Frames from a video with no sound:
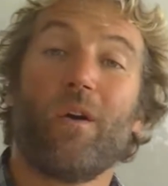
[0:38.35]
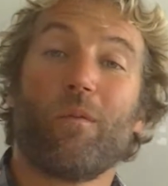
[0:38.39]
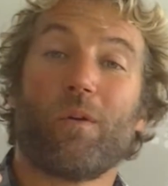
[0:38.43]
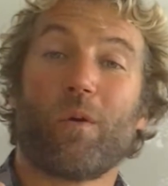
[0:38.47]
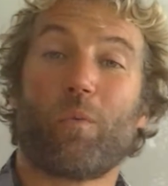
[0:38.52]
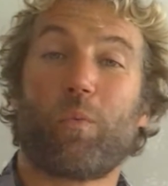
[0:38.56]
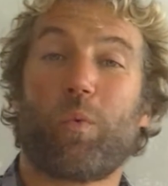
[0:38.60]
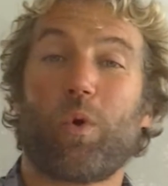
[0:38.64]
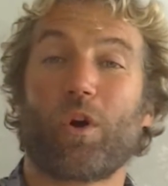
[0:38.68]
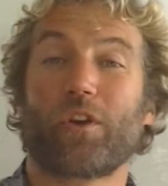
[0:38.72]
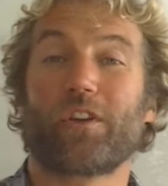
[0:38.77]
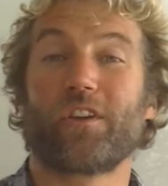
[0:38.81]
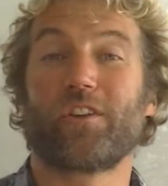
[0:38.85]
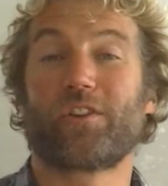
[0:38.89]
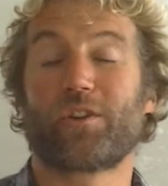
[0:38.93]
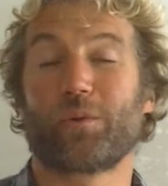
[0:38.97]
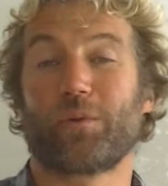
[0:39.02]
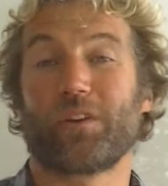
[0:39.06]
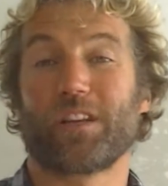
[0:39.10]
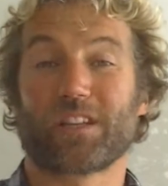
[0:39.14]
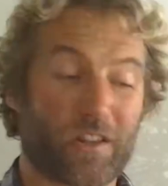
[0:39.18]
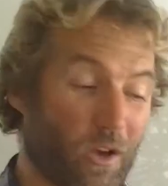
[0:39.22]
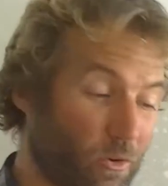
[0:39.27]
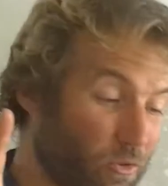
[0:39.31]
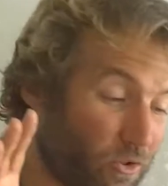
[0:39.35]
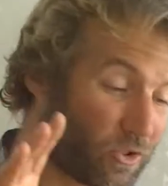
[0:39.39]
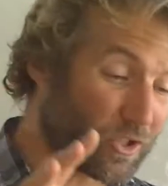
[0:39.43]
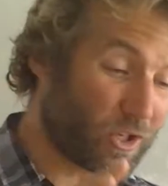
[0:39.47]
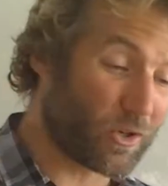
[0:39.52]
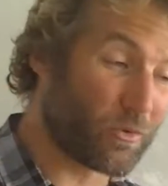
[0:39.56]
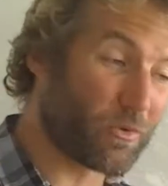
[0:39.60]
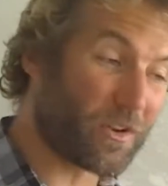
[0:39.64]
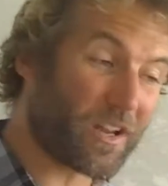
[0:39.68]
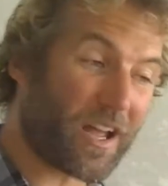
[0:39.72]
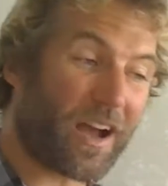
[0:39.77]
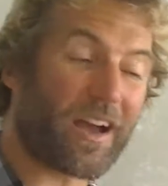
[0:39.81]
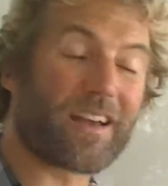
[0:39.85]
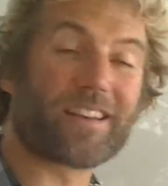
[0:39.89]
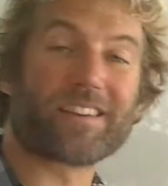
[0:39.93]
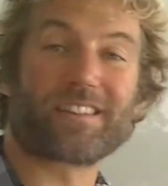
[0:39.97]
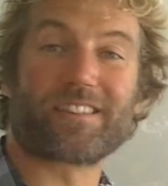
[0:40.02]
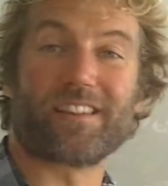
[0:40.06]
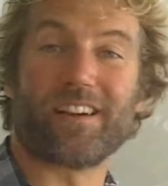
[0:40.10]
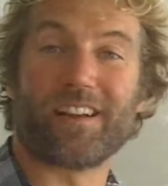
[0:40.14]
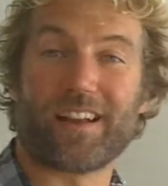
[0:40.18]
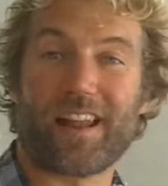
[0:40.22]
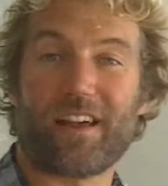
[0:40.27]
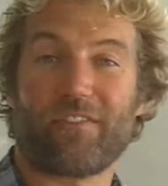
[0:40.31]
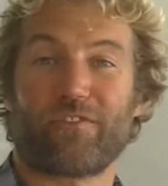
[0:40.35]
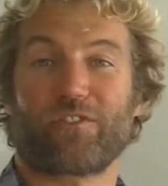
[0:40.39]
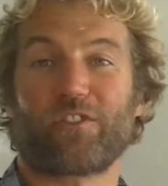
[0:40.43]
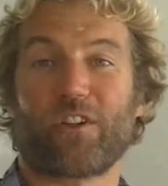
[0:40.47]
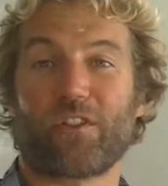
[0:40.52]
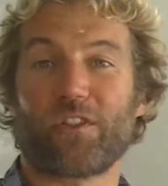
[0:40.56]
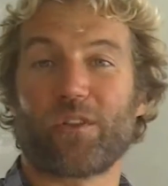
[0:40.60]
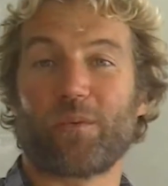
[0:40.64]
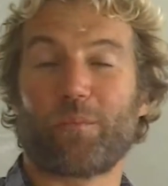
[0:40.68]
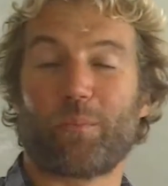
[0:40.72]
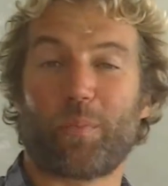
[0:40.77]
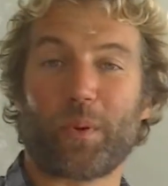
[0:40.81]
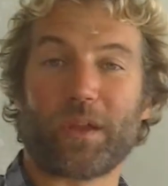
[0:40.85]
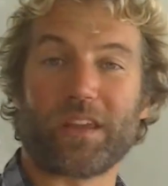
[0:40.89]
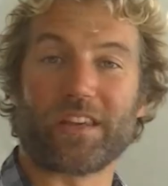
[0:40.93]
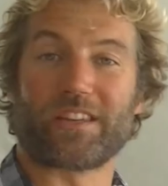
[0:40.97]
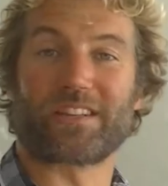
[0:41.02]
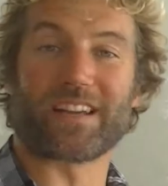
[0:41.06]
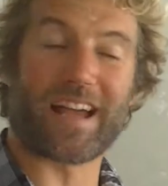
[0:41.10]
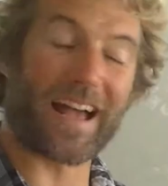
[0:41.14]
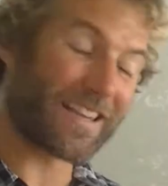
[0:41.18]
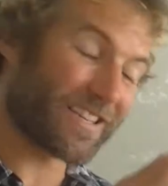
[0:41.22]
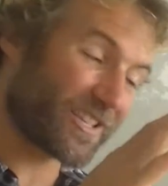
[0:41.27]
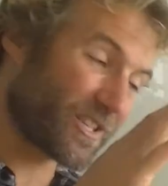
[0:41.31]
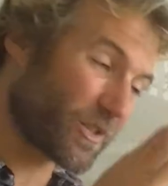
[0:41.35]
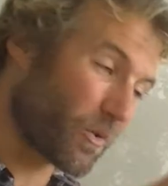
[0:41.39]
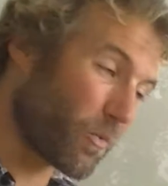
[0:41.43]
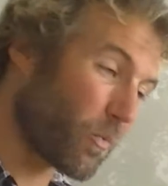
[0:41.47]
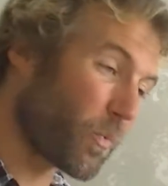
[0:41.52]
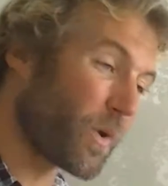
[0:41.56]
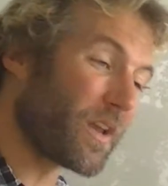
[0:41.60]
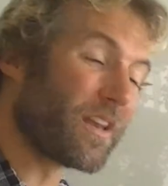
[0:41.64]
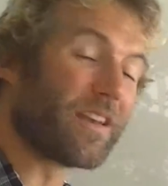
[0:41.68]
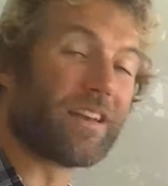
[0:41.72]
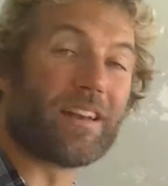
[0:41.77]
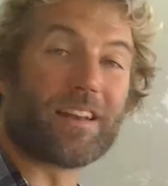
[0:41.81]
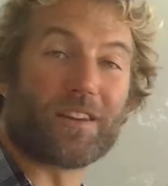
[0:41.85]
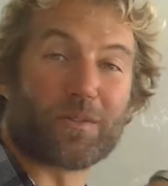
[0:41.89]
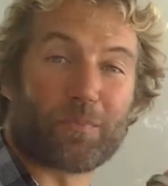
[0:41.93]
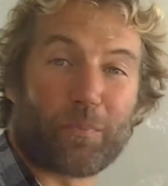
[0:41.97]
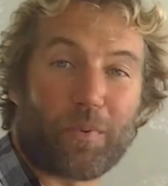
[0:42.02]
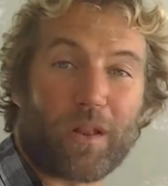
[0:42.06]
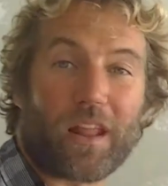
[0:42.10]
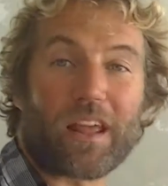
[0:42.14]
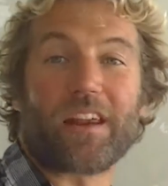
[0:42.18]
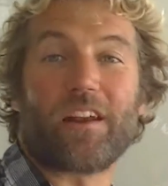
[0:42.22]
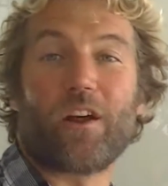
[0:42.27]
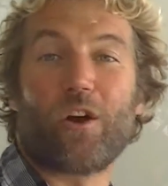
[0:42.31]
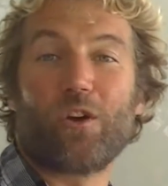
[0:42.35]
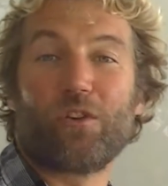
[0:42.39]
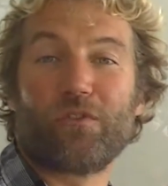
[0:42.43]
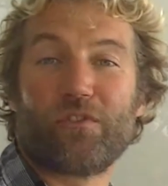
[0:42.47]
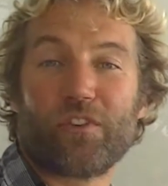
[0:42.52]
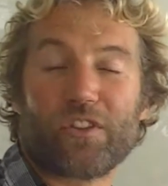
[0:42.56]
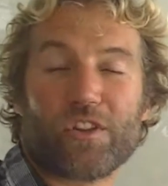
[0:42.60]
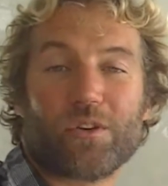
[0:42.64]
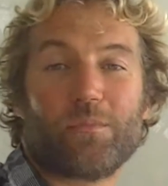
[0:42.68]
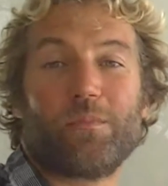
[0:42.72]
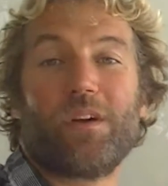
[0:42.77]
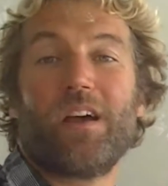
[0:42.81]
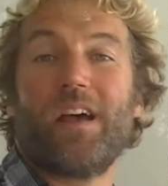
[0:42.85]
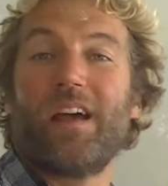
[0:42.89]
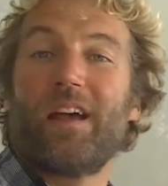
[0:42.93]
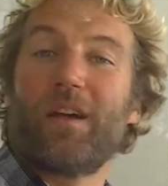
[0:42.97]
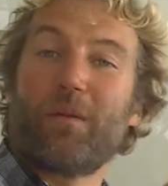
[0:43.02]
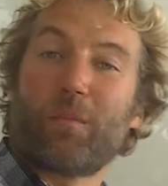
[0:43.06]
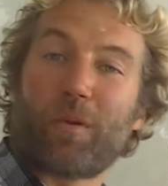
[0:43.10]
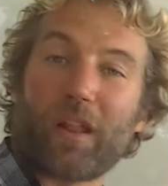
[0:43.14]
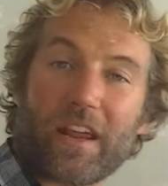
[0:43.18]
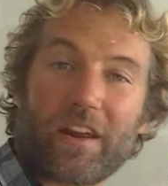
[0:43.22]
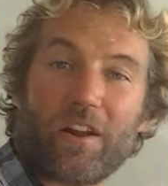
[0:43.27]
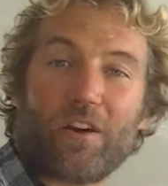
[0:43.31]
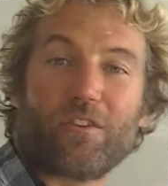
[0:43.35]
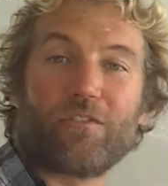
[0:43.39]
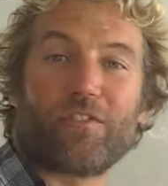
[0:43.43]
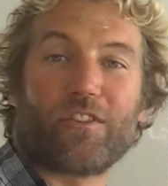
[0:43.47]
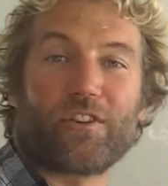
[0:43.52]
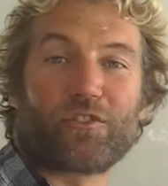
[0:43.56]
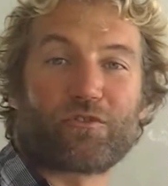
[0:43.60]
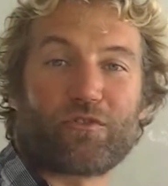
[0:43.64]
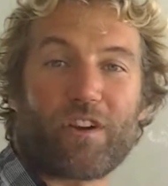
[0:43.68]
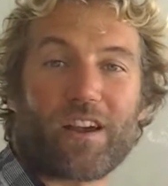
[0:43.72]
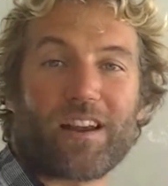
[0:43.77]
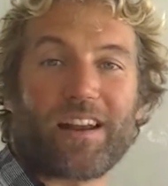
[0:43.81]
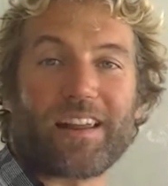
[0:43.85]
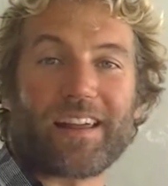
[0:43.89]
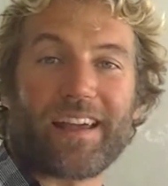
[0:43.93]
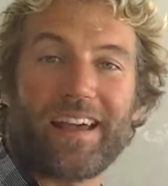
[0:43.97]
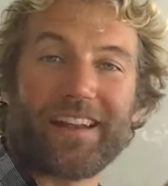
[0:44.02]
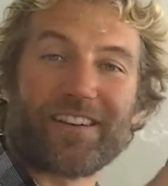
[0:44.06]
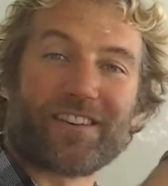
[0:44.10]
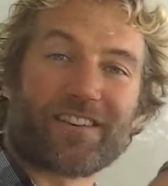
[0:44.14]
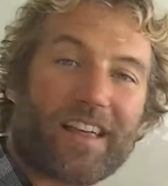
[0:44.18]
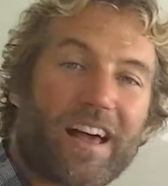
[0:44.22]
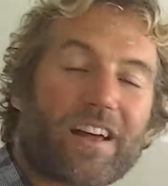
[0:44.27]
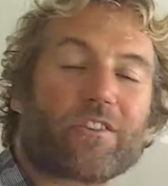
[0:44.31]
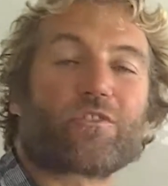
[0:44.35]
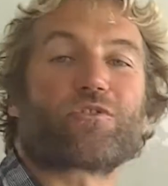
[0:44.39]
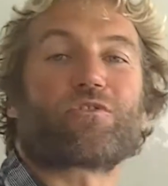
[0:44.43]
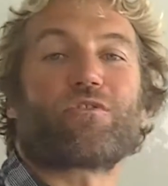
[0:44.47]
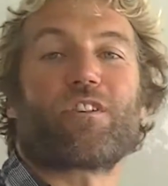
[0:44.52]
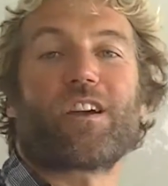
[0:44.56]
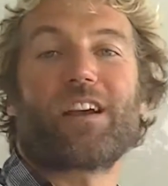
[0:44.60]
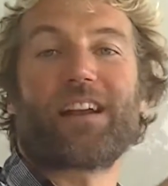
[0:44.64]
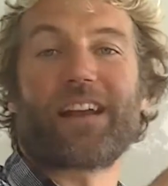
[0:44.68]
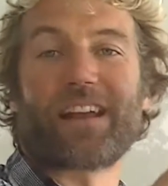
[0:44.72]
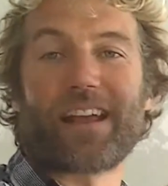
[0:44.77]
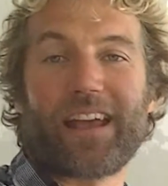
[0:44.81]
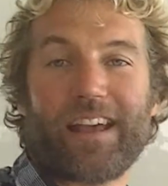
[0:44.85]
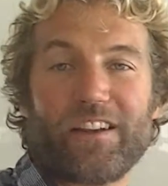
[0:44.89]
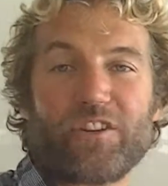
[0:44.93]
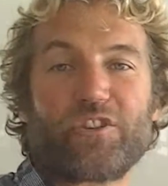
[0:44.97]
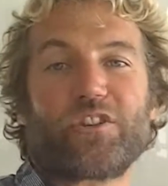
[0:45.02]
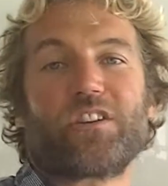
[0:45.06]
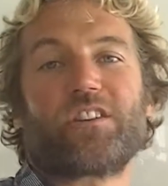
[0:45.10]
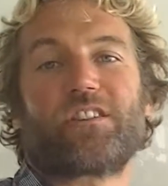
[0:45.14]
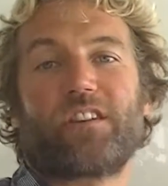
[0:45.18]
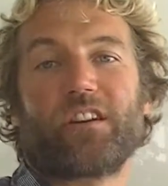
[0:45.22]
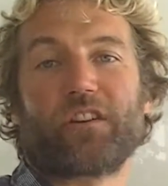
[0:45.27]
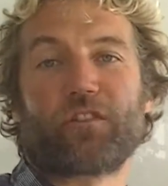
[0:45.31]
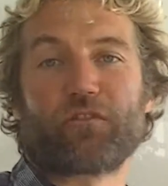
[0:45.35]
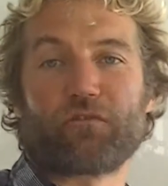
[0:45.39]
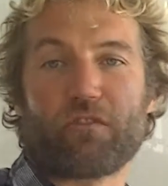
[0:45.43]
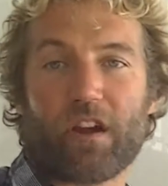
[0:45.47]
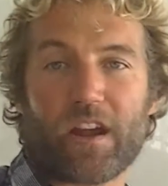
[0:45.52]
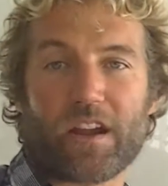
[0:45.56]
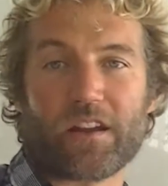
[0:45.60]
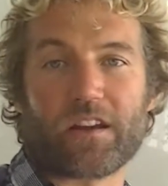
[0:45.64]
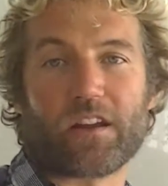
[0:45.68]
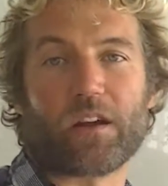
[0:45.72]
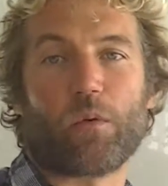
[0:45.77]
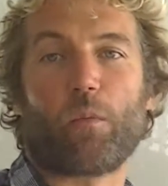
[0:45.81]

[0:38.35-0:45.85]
Well, what you're doing is those 2 kites that are left on the beach, as the wind is playing over them, playing over the trailing edge, that trailing edge is degrading.